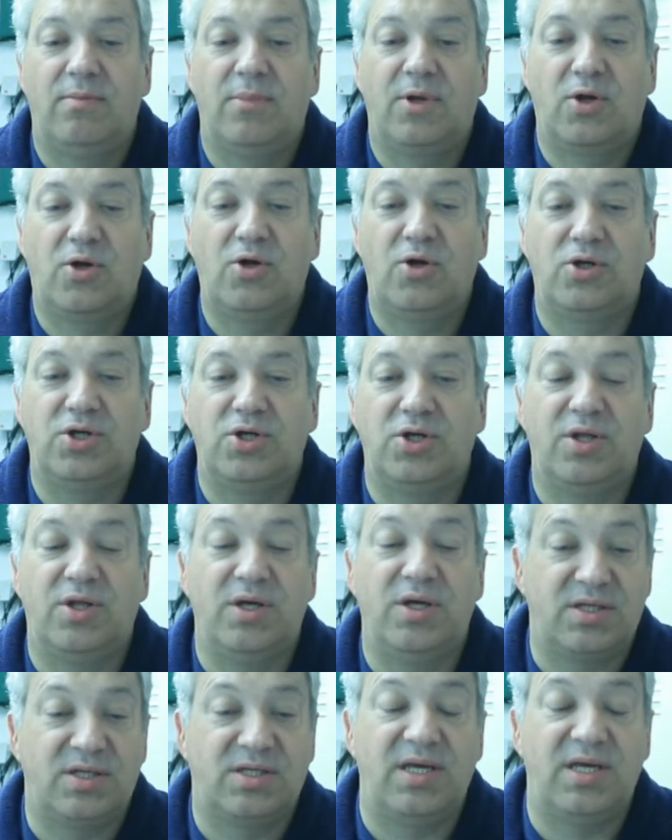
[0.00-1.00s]
cutter
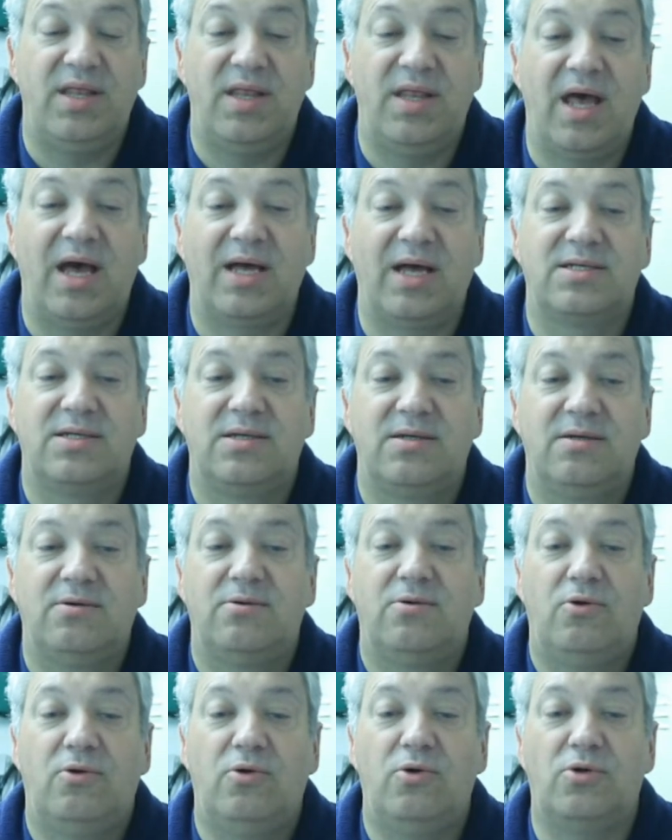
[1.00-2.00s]
that's in that
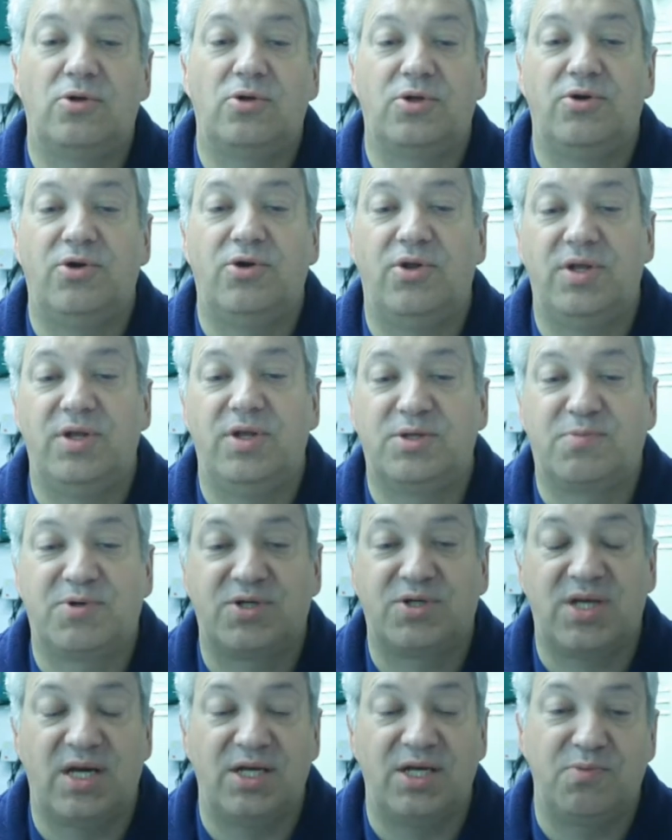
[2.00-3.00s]
holder at this
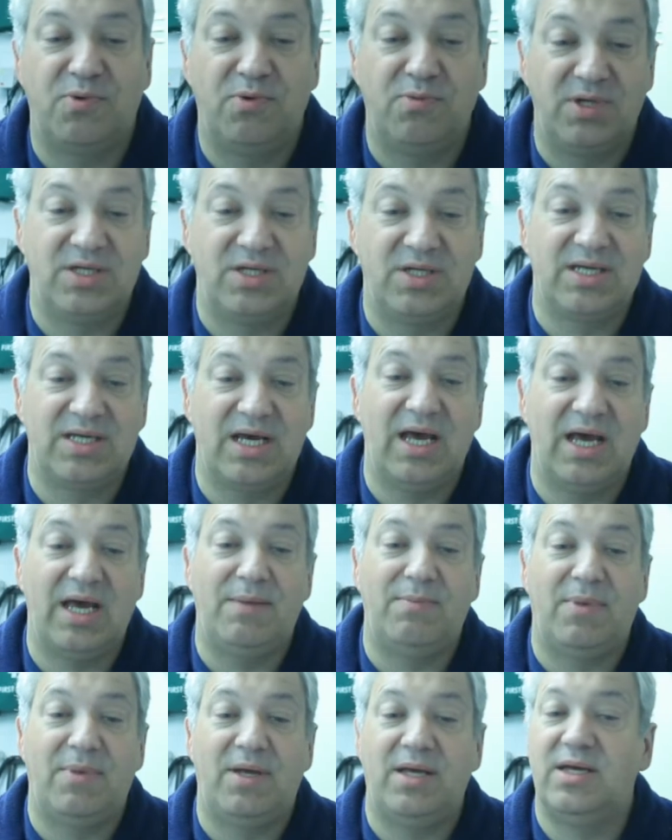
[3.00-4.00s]
precise moment in
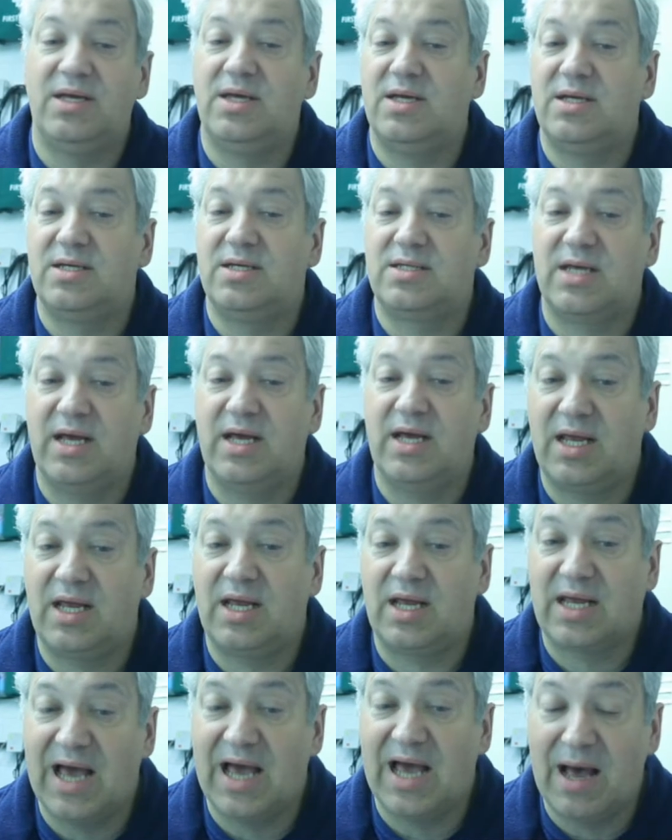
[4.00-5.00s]
time is
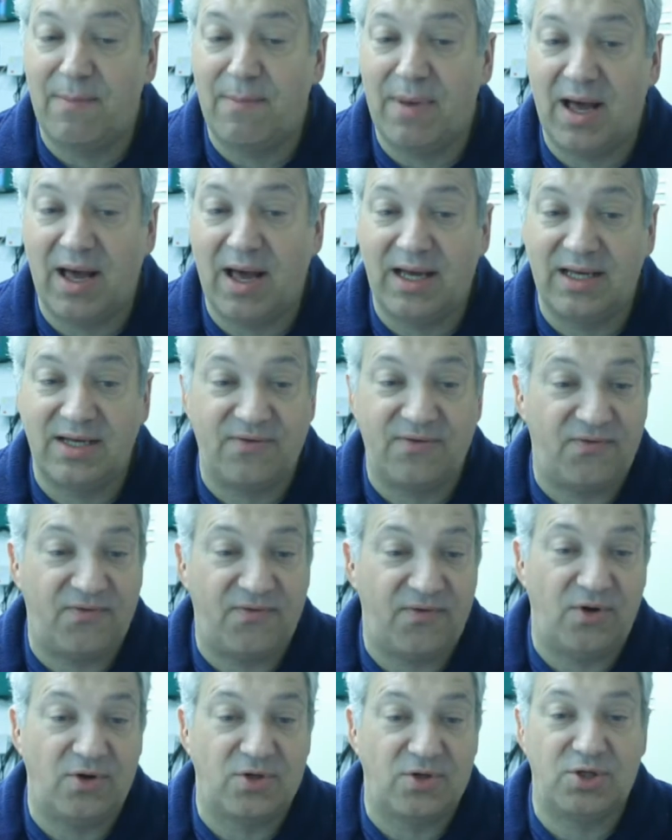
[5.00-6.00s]
a carbide
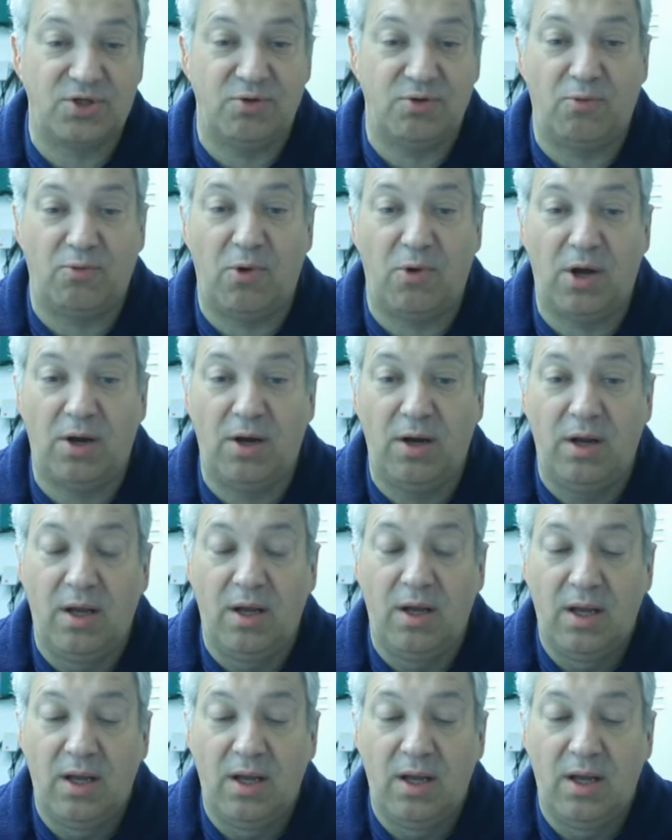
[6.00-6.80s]
for tool 1,